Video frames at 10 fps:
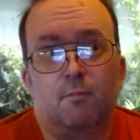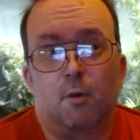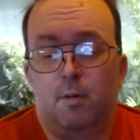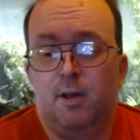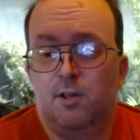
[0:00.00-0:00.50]

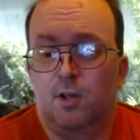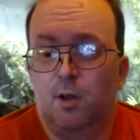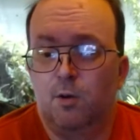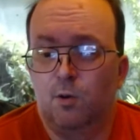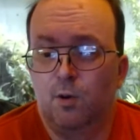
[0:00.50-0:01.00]
probably is a
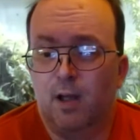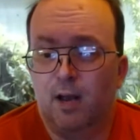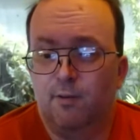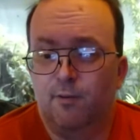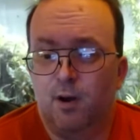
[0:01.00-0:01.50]
local
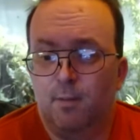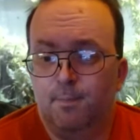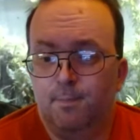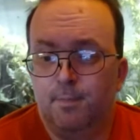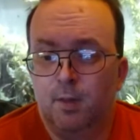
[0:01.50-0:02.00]
organic farm.